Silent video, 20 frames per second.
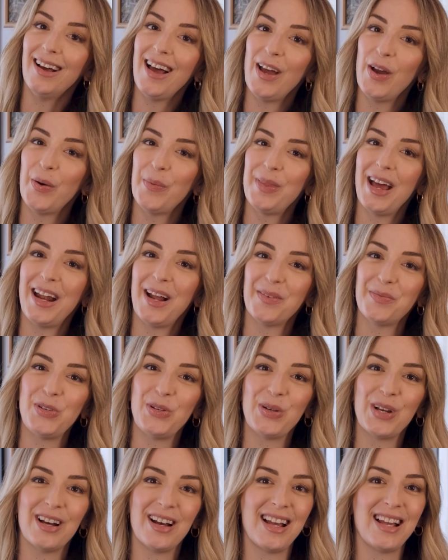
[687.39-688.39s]
I hope that helped
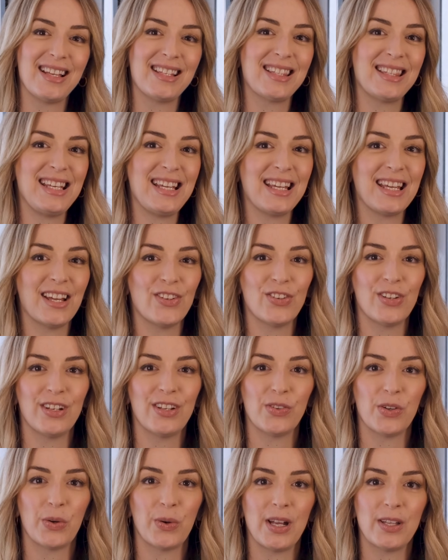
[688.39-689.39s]
you guys. The kitchen
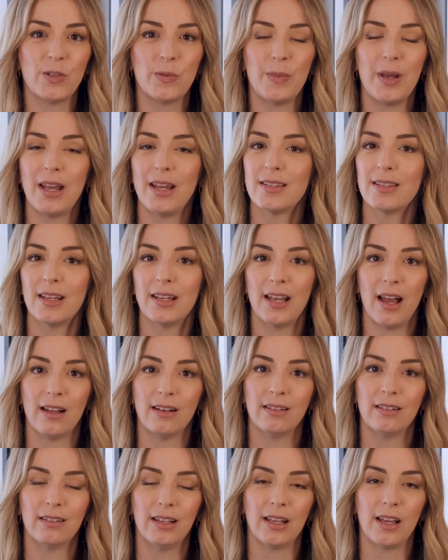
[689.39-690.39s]
is a great space.
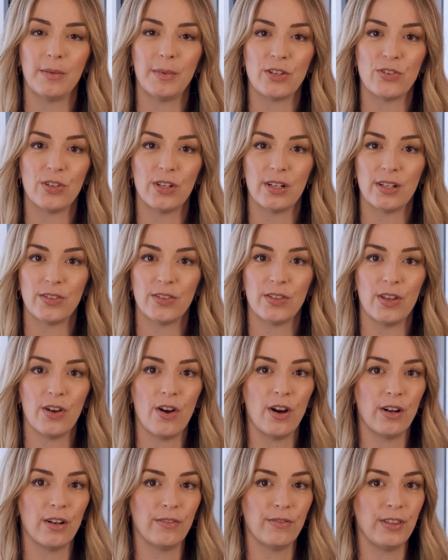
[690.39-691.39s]
Again, like I mentioned, it's the
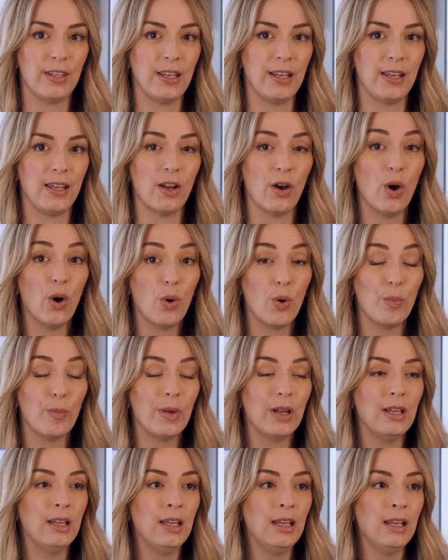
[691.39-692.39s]
heart of the
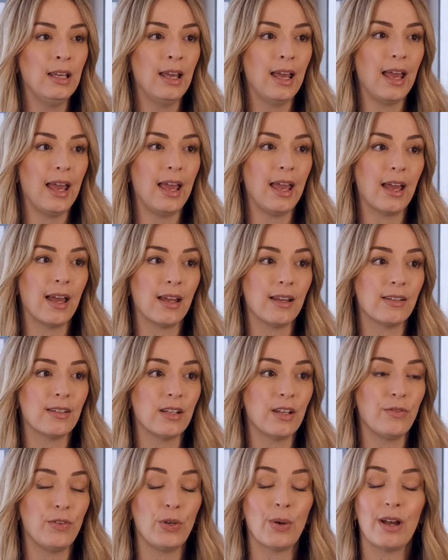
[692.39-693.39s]
home. And
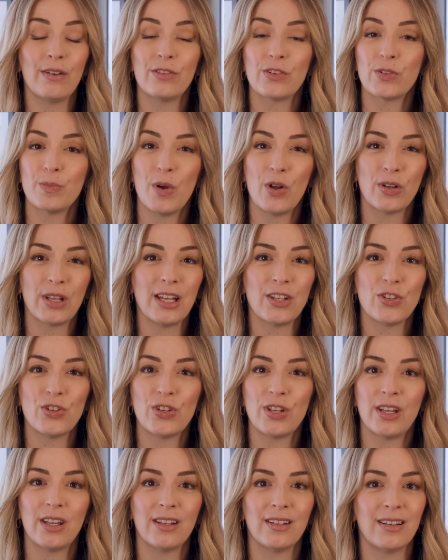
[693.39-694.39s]
if you have a small
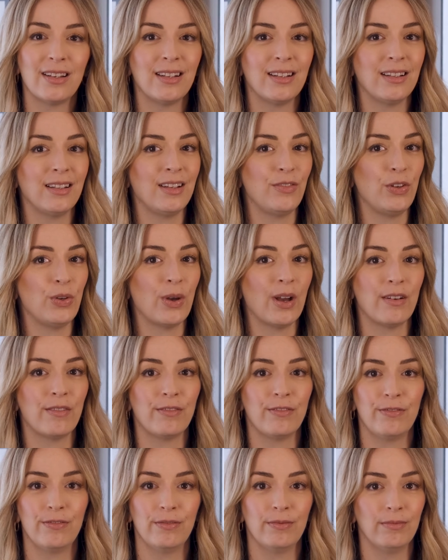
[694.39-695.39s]
kitchen, if you
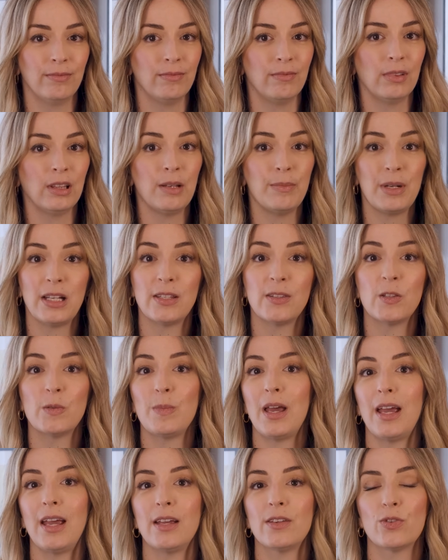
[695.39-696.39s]
have limited
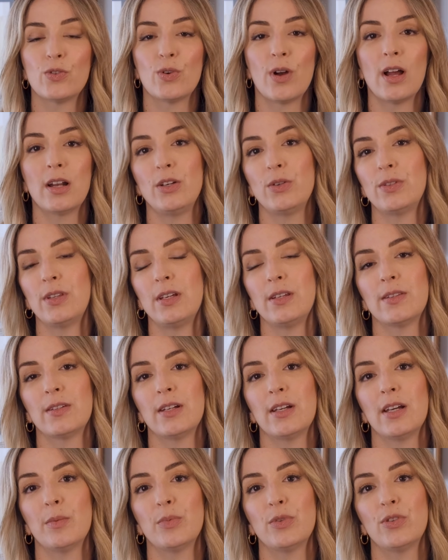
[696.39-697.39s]
space, try to use these
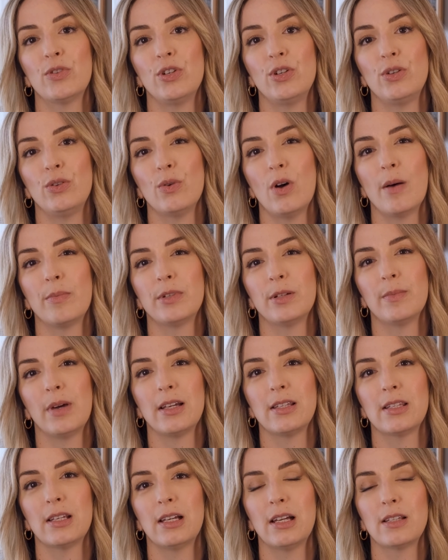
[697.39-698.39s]
tips to
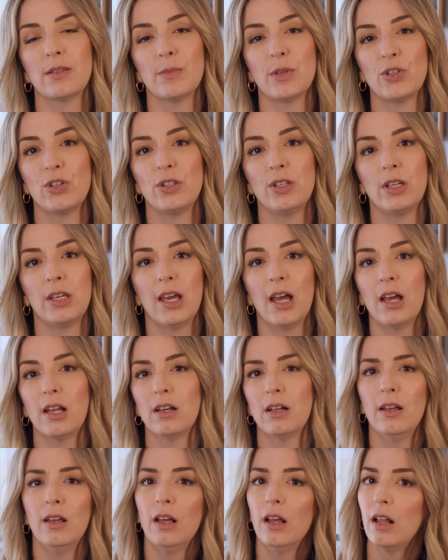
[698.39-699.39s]
optimize it as much as you
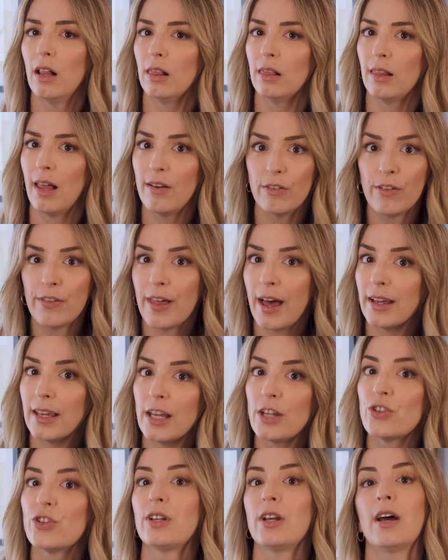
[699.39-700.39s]
can. Level that
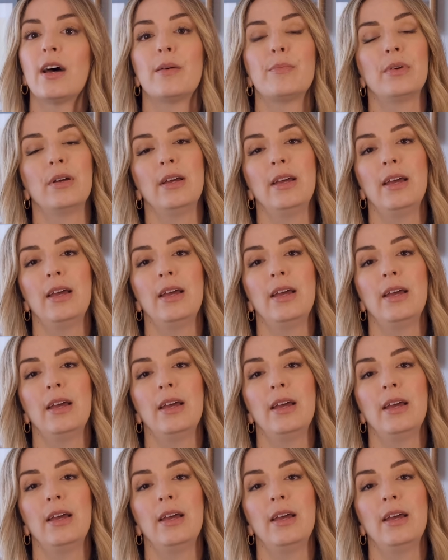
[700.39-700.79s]
kitchen up